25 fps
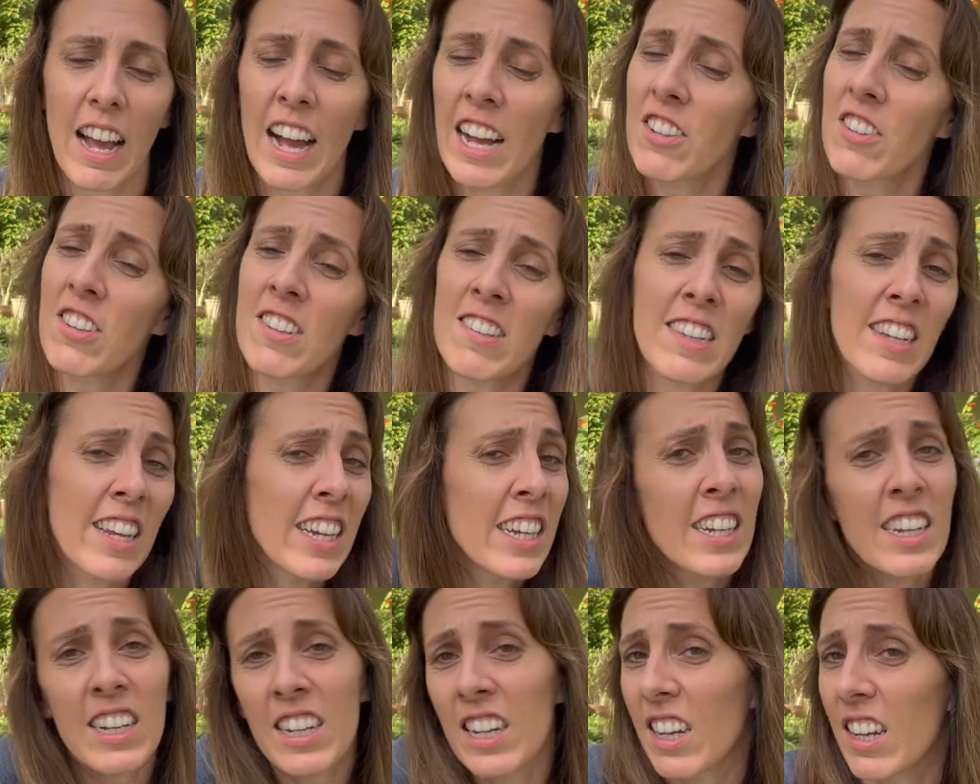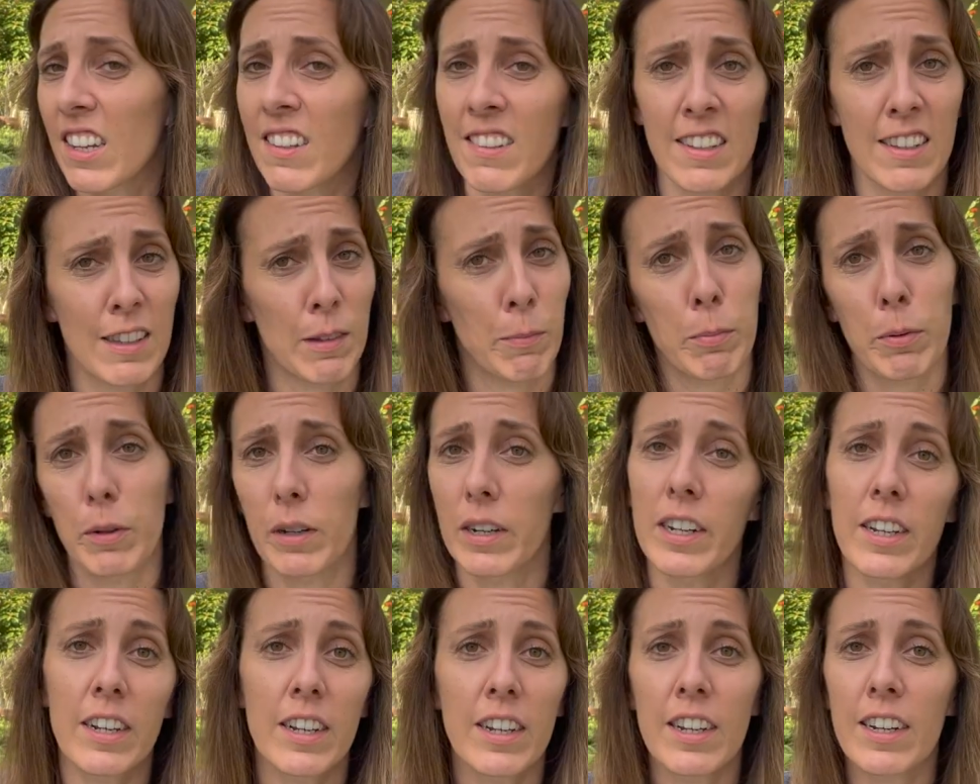I just like it because it's
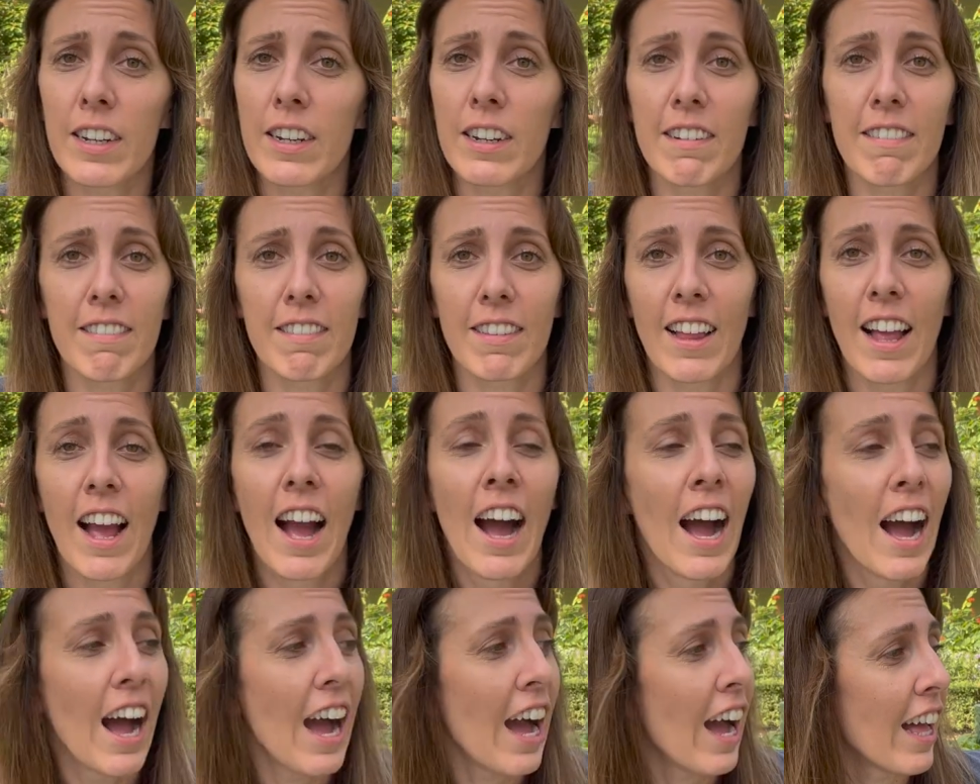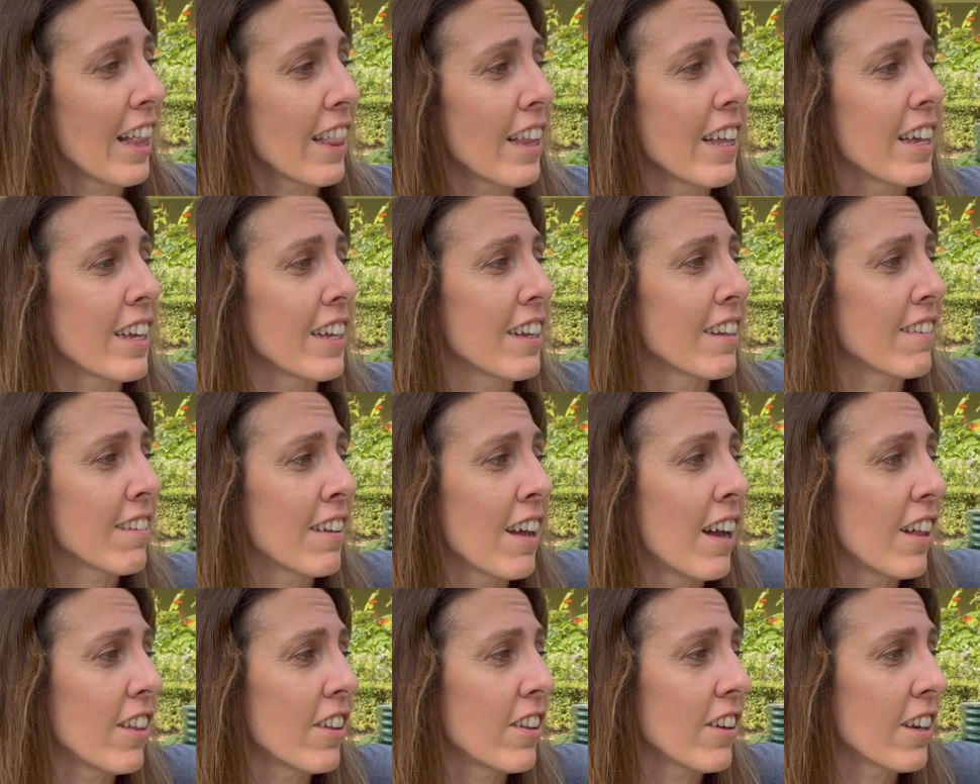pretty. I like its
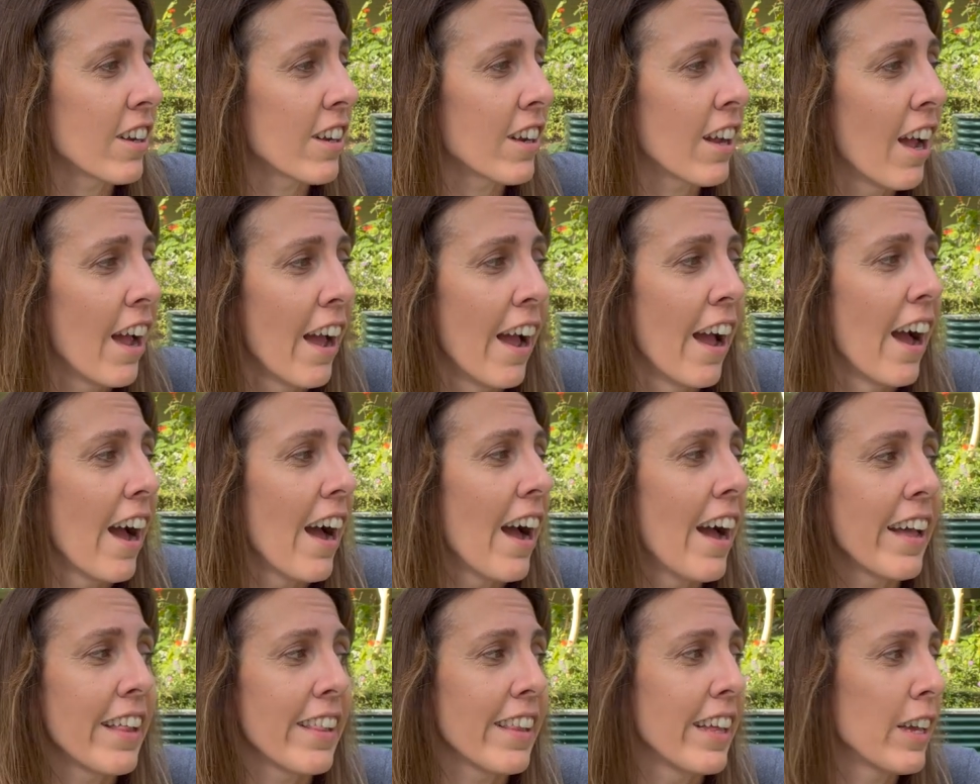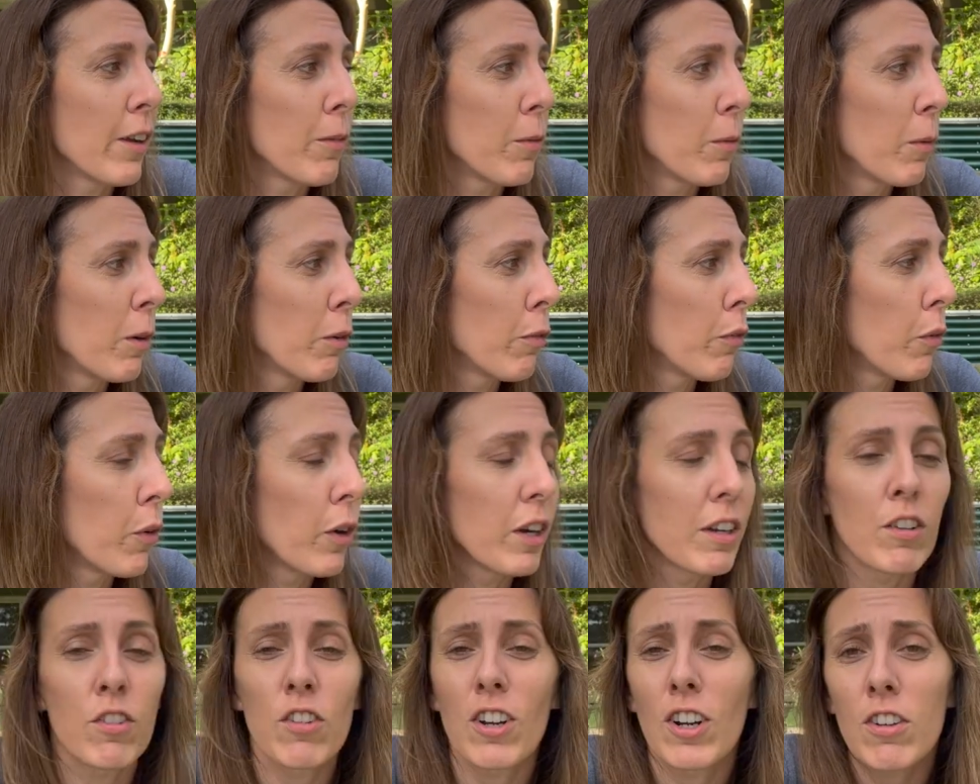color. I like before
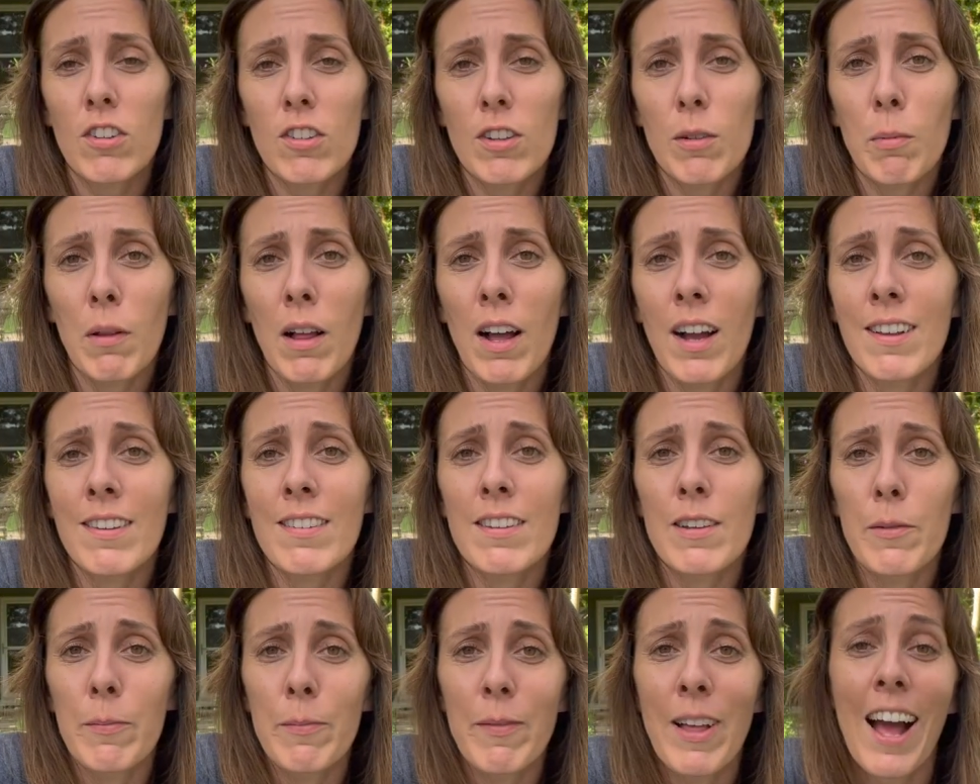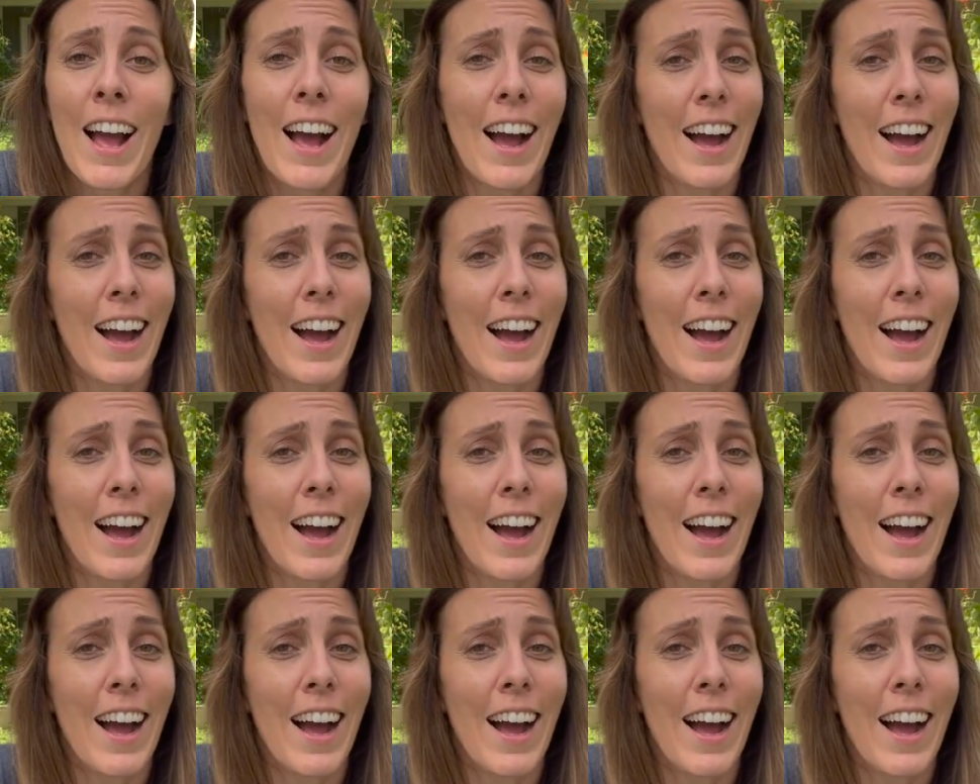it starts to blossom.